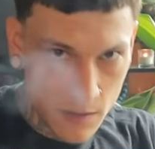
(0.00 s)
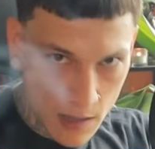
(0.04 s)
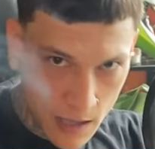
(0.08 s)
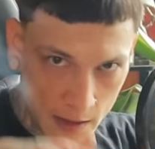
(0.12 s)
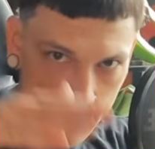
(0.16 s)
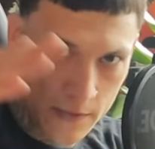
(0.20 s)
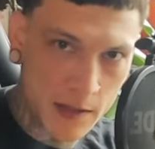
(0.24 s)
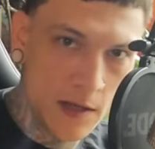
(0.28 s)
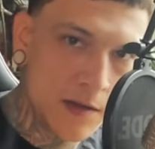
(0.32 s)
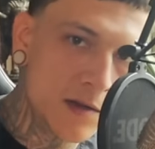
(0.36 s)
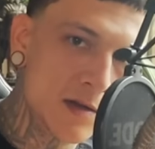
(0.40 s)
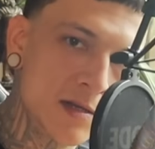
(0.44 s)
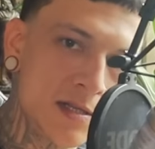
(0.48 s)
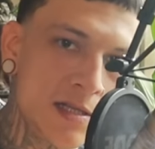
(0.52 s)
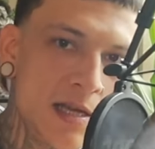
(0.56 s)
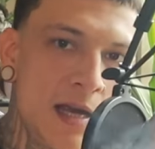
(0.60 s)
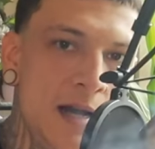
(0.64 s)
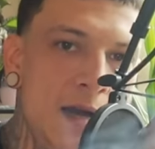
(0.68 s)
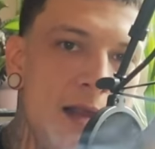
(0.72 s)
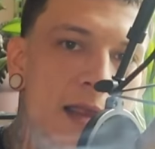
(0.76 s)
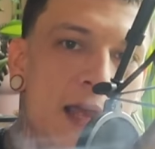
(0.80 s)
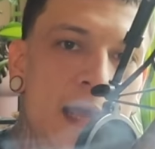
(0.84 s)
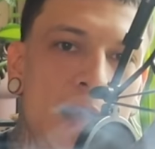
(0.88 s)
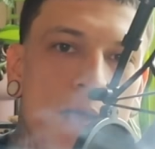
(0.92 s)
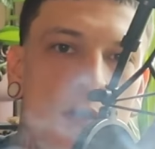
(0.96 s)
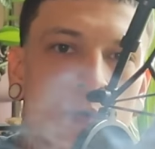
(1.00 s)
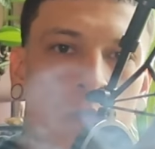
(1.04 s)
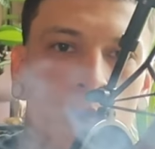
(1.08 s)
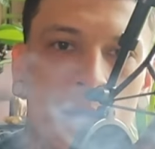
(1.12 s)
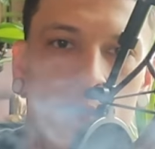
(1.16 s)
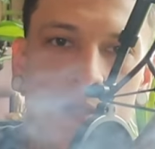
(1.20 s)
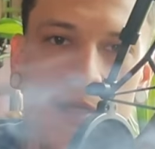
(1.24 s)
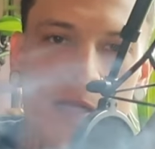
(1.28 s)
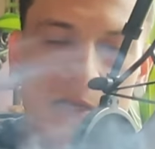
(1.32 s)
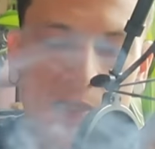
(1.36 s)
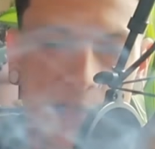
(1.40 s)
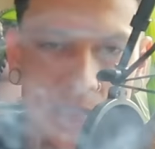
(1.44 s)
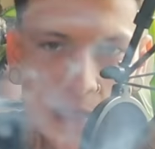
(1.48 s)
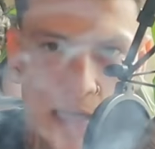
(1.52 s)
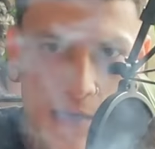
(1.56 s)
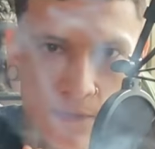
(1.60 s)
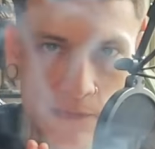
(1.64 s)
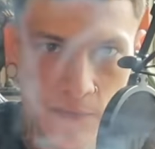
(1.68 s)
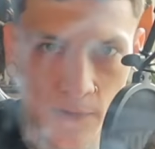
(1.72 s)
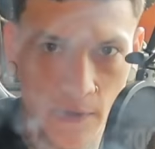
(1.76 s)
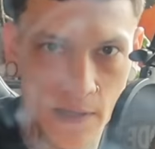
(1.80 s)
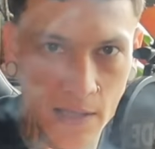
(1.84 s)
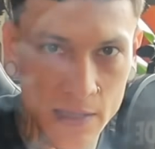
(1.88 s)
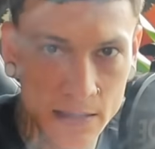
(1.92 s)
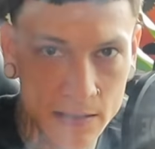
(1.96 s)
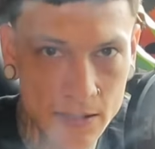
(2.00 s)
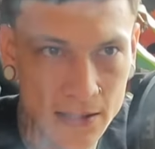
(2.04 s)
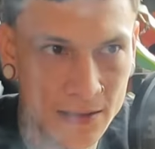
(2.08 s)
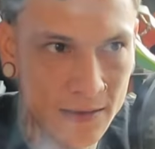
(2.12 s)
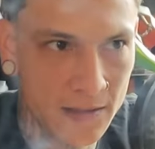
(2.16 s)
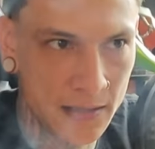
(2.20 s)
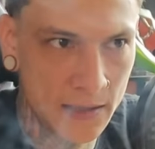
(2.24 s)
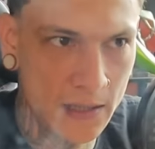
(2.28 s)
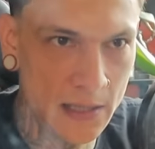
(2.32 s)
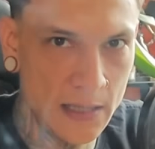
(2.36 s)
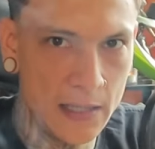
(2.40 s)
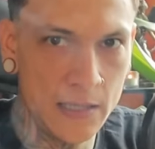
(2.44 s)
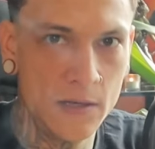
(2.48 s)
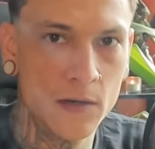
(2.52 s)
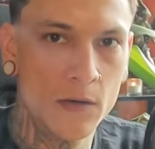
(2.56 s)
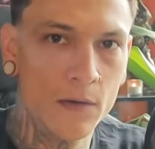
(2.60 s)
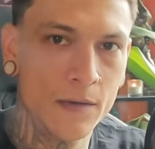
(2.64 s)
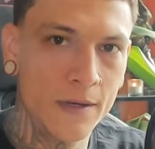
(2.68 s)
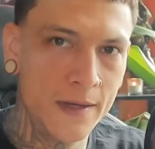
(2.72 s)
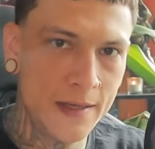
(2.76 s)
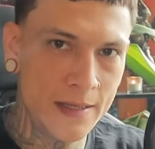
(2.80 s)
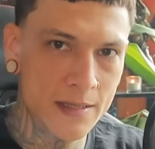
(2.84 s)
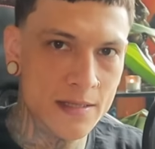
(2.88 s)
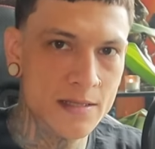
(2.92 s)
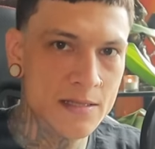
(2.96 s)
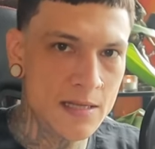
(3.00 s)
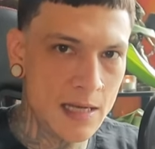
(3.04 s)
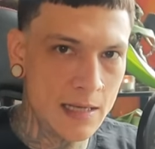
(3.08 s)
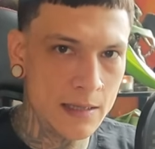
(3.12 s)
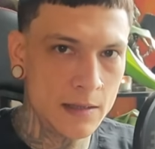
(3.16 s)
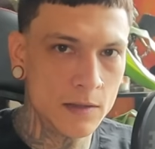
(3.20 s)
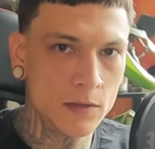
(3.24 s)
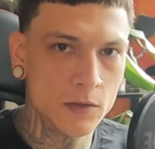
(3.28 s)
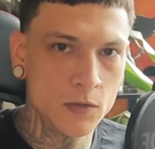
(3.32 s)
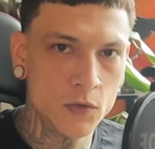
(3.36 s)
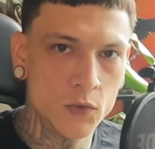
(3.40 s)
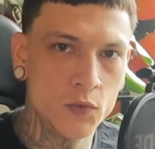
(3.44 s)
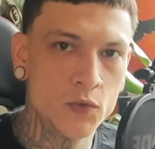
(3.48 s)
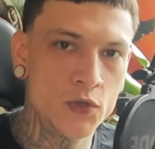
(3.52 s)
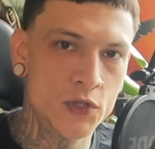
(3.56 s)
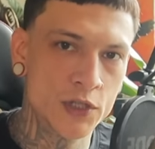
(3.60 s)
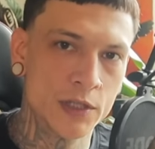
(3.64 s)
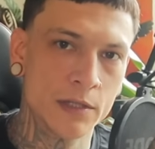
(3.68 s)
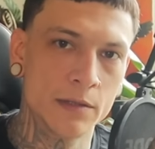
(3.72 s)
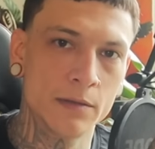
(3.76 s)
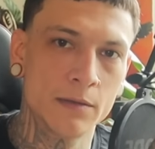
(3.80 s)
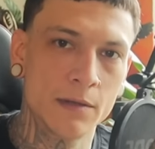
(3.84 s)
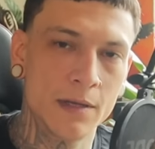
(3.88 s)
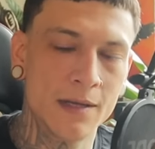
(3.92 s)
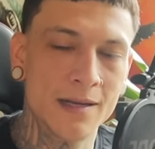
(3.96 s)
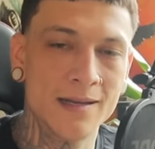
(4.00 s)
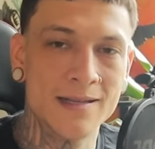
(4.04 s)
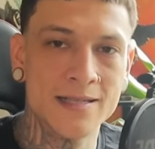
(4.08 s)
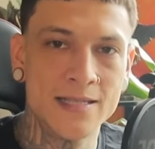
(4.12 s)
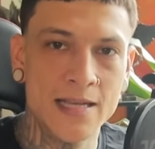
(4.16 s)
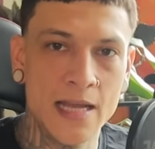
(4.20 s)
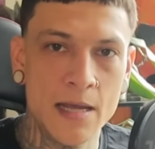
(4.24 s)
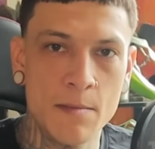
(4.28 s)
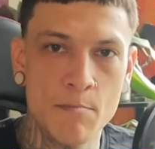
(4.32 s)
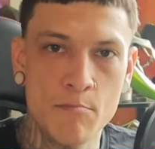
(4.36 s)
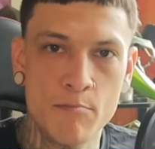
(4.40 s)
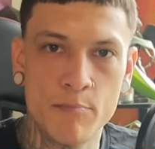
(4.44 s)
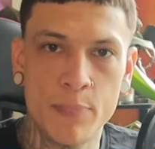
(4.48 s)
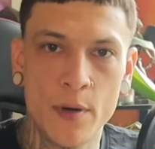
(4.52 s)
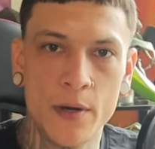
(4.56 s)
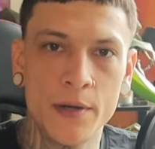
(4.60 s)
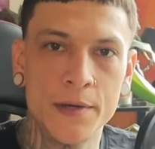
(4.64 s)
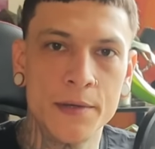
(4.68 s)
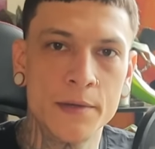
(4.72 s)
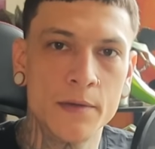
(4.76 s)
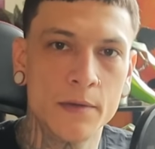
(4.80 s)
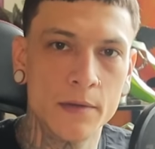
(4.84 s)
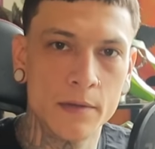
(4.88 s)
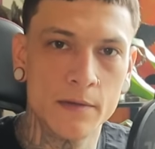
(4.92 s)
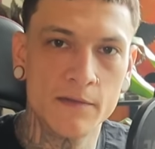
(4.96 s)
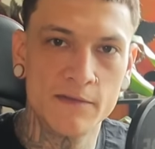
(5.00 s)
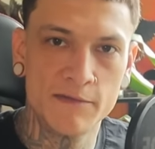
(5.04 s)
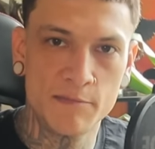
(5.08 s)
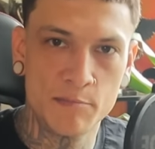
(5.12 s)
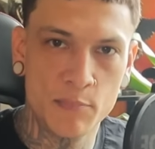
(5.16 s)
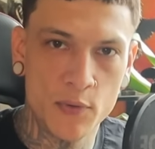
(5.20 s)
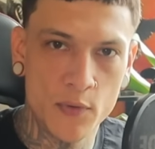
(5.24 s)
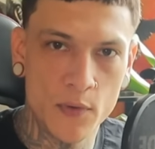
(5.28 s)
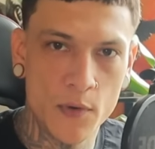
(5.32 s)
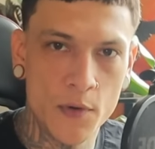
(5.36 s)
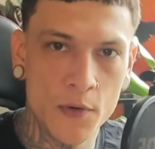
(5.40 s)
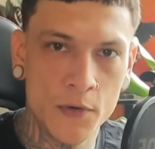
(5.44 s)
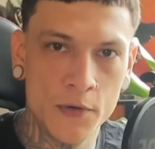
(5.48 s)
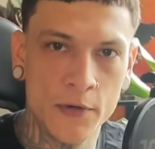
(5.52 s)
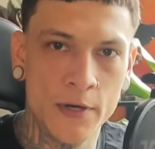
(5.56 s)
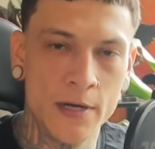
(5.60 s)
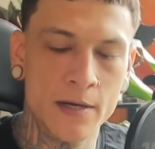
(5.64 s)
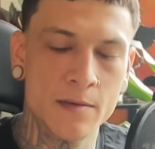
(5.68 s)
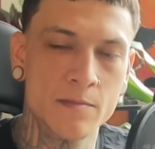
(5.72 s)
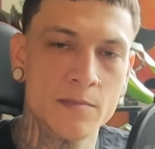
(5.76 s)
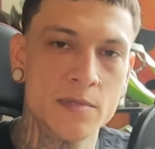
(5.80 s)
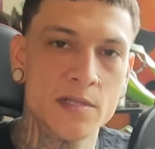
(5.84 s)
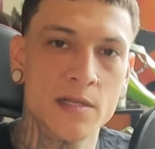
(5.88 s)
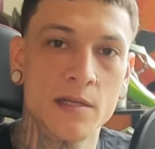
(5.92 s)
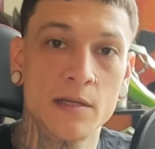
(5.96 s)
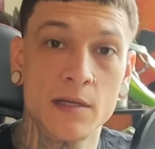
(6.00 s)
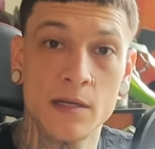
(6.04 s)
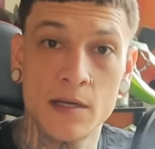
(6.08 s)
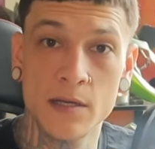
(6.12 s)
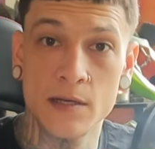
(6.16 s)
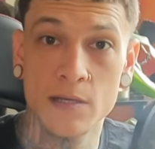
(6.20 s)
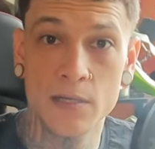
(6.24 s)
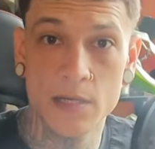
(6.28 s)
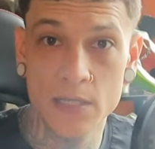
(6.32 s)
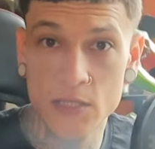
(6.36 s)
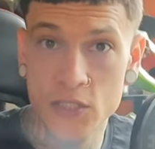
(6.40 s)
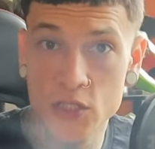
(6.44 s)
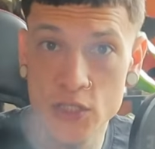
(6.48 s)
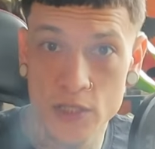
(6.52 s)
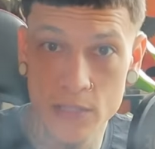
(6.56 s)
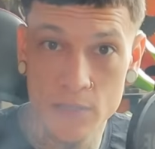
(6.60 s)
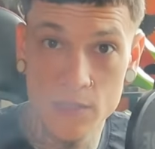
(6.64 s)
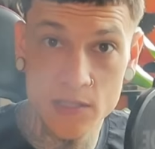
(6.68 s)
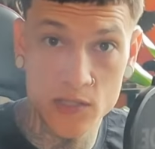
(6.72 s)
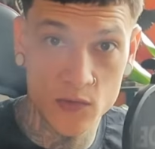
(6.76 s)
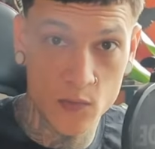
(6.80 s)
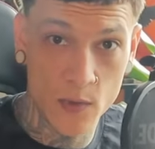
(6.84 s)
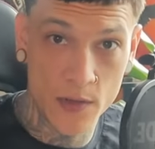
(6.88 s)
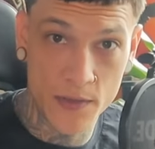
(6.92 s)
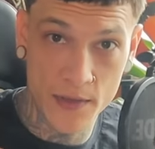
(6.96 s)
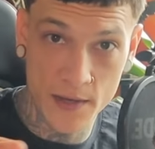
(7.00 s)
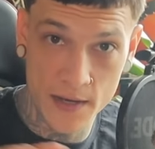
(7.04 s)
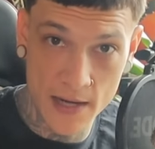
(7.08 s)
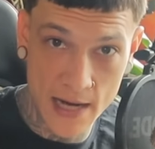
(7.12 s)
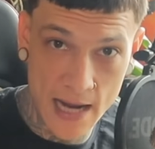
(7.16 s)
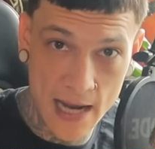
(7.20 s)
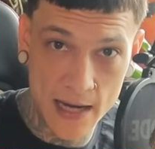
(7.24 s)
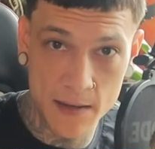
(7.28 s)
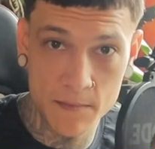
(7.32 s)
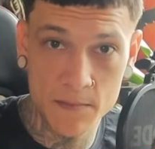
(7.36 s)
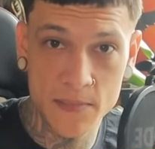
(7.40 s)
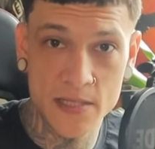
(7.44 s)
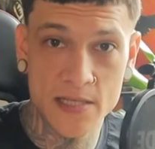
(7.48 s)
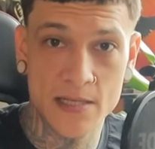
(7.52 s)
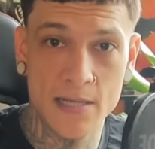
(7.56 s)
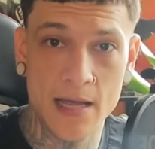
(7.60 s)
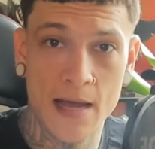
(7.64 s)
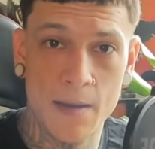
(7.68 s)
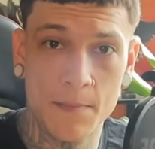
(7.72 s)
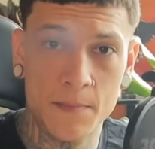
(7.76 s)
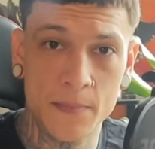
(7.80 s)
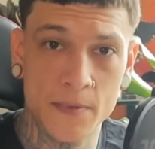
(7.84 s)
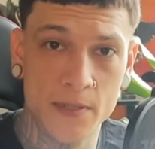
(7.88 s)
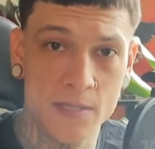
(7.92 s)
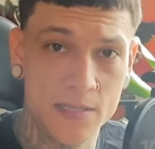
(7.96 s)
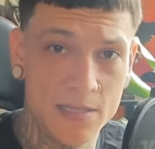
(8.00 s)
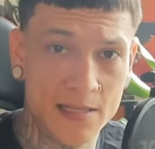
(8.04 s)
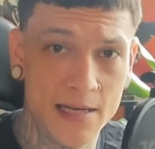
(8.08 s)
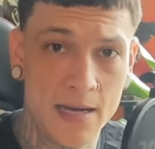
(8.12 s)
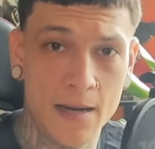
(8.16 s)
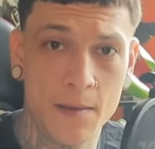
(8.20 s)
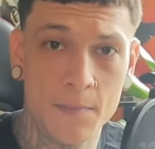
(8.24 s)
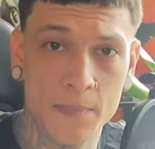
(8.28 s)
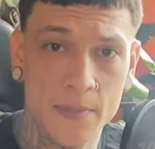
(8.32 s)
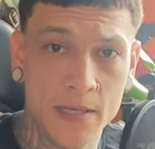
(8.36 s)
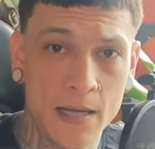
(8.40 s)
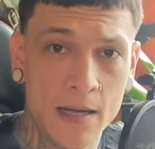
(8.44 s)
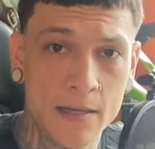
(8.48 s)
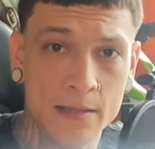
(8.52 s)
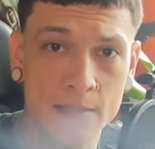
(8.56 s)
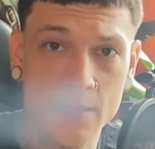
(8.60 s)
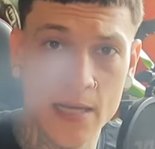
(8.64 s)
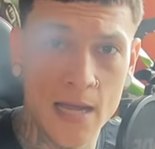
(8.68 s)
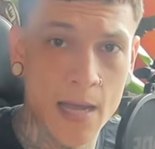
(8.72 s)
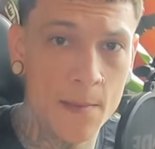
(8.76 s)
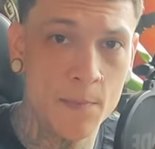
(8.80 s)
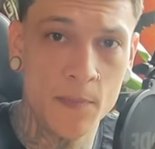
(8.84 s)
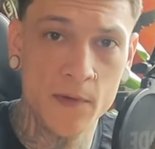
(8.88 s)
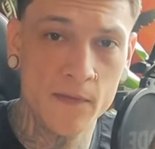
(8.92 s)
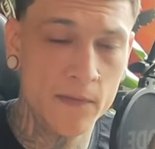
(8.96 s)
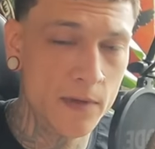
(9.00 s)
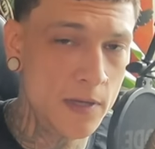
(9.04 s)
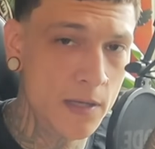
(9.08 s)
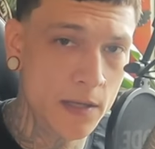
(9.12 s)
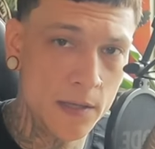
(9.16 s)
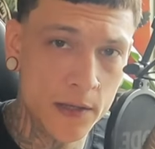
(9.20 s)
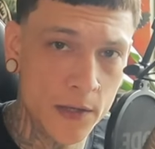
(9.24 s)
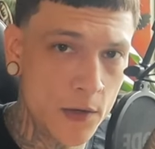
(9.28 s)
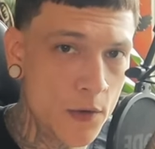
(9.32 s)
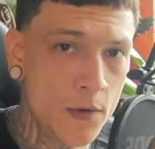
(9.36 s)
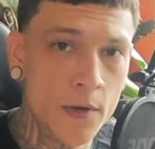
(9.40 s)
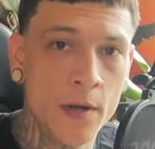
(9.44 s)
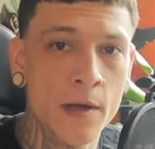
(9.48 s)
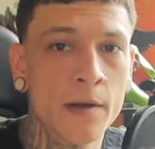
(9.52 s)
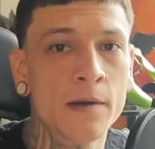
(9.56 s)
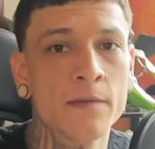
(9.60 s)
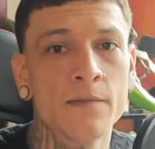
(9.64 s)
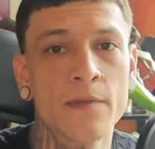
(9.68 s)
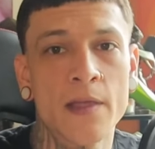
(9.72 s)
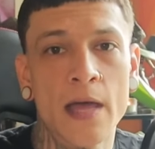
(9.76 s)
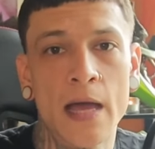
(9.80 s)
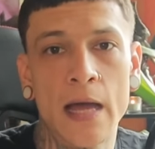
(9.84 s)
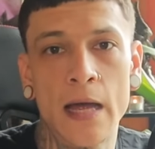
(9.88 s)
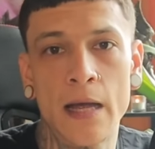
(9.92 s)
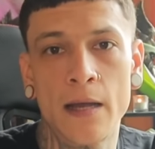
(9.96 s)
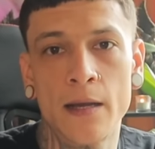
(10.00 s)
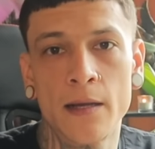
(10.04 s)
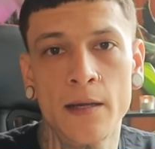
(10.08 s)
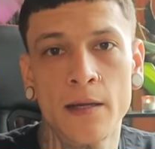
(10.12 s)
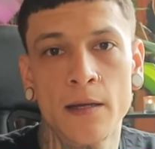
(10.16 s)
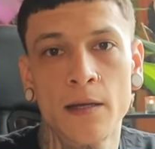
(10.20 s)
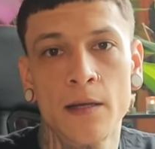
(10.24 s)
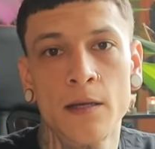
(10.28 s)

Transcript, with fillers: On the other side of that coin, let's not forget that the ego is an illusion. It is a bundle of programs and conditions with a name stamped on top of it. You're none of that.